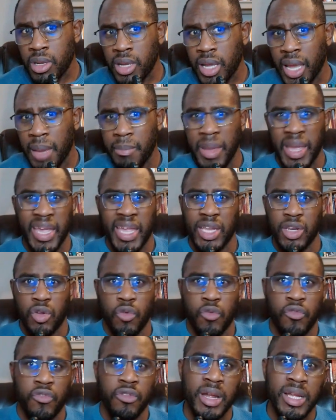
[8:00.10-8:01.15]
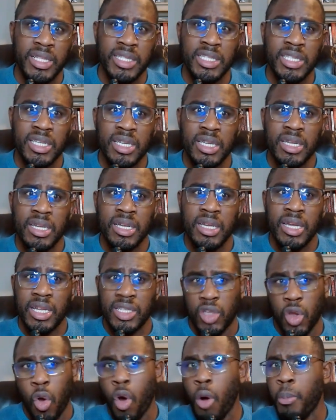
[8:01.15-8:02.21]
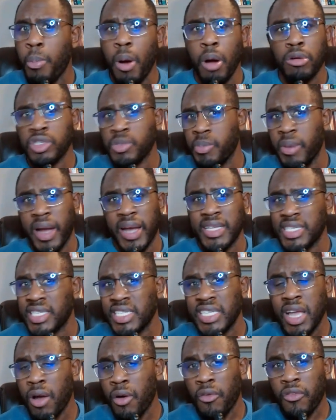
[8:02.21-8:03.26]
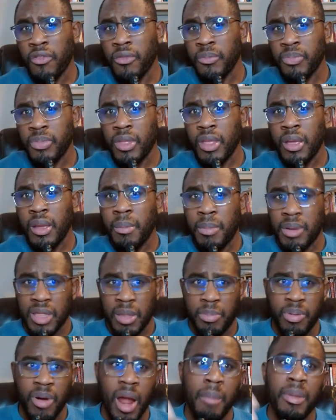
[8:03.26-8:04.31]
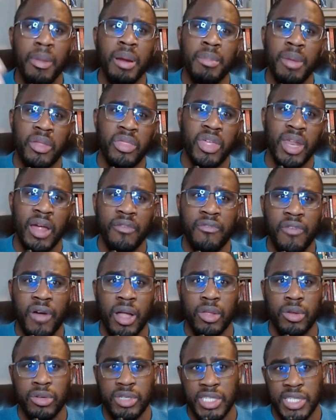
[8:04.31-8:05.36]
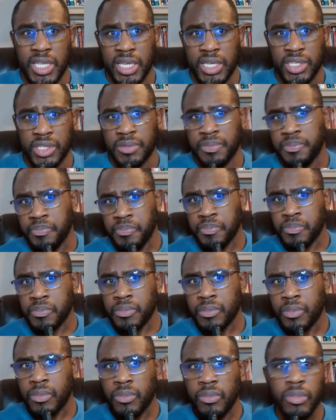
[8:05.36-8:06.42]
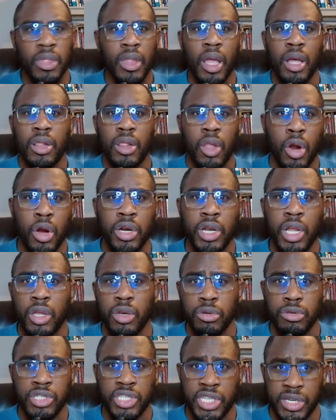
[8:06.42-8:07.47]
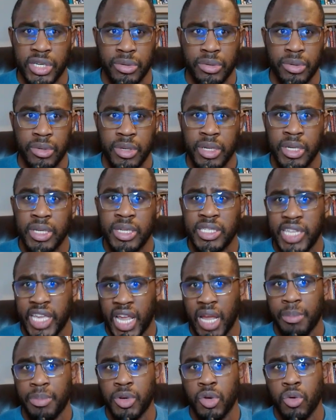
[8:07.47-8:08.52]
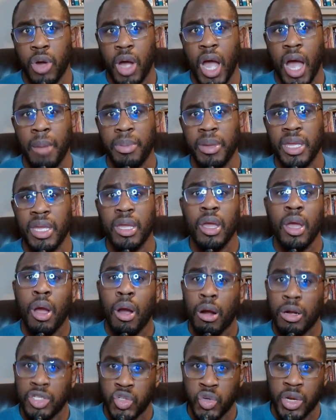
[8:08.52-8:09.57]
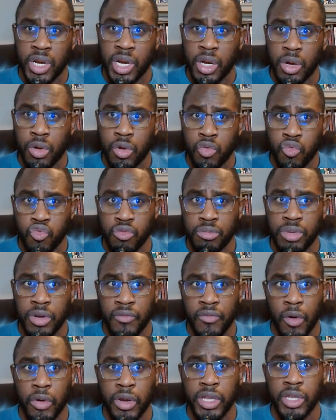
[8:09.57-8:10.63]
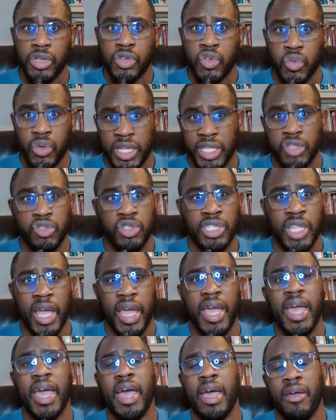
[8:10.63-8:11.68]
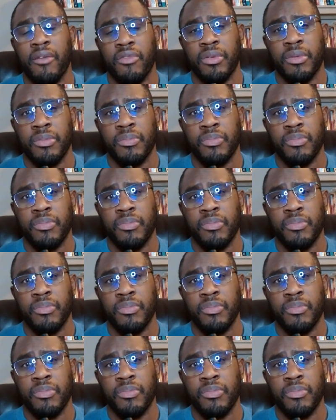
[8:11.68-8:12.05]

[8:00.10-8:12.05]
and making new friends is a whole post by itself, but the primary method I followed is this: learn a new skill, take up a new hobby, or join a new group devoted to an interest I have.